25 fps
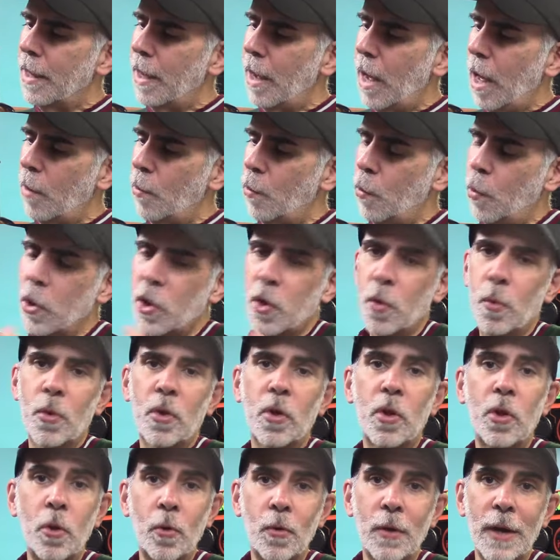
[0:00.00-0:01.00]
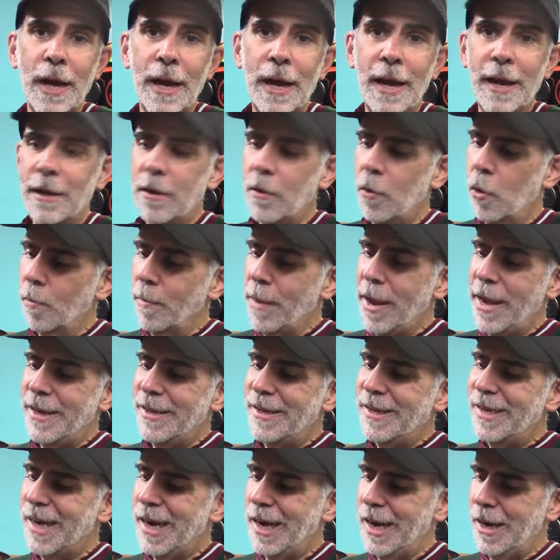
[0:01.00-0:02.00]
I wish it was glued on or
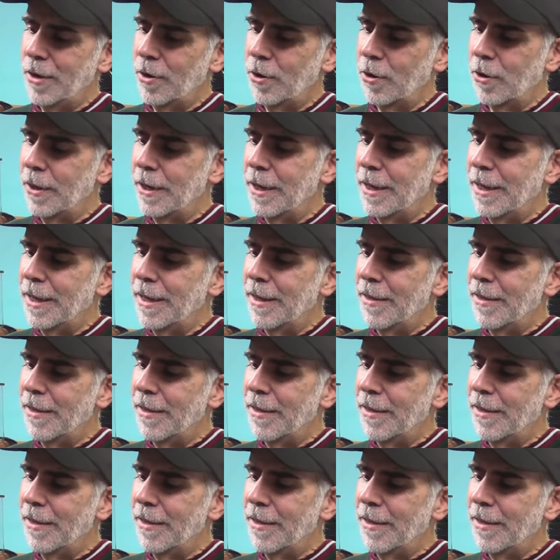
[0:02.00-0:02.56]
made tighter.